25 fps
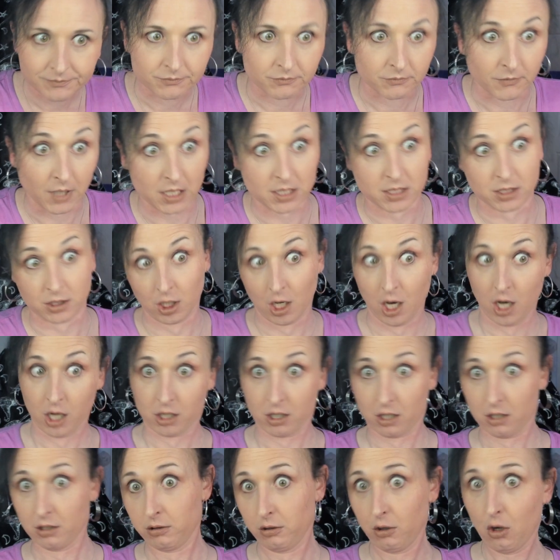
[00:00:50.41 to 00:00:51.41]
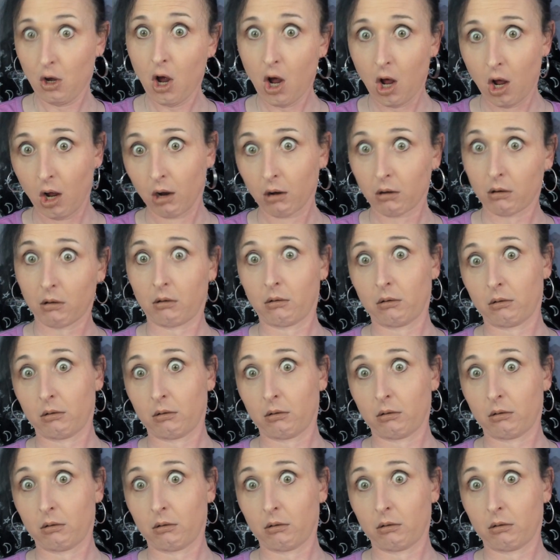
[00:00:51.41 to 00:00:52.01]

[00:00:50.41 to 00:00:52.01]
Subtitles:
let's take a look.